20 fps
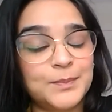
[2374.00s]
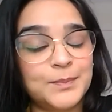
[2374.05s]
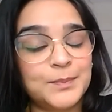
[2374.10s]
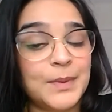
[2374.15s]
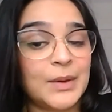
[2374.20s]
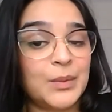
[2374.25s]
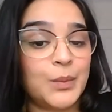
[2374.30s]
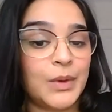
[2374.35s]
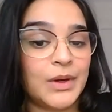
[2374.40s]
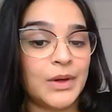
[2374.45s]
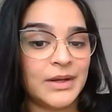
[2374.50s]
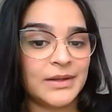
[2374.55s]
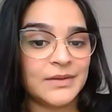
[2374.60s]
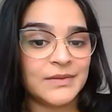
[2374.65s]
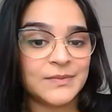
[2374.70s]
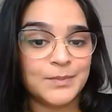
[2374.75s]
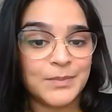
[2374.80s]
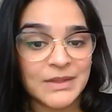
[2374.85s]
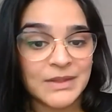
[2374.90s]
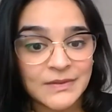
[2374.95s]
what
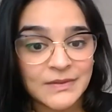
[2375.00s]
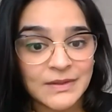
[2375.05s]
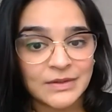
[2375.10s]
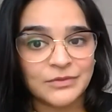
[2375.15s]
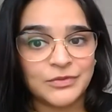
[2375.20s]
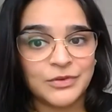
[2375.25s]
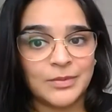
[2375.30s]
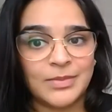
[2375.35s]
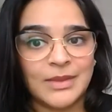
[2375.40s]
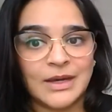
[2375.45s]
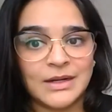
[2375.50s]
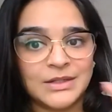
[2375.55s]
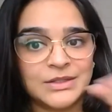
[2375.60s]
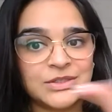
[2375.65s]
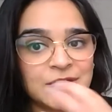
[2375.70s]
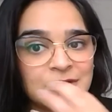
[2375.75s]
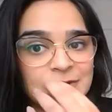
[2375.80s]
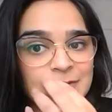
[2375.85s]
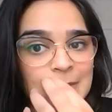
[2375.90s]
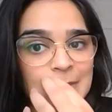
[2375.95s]
is missing from that
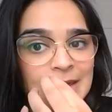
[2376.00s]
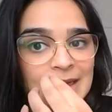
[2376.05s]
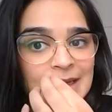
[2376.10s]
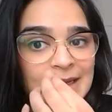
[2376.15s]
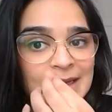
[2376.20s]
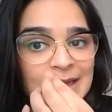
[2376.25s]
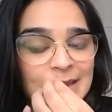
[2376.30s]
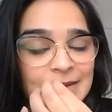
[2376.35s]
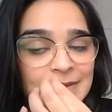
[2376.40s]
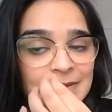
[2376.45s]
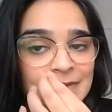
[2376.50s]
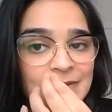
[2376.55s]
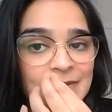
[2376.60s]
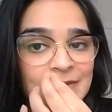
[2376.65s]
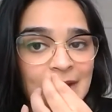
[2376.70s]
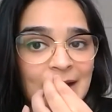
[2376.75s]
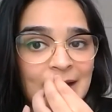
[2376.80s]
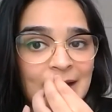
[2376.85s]
adjustment is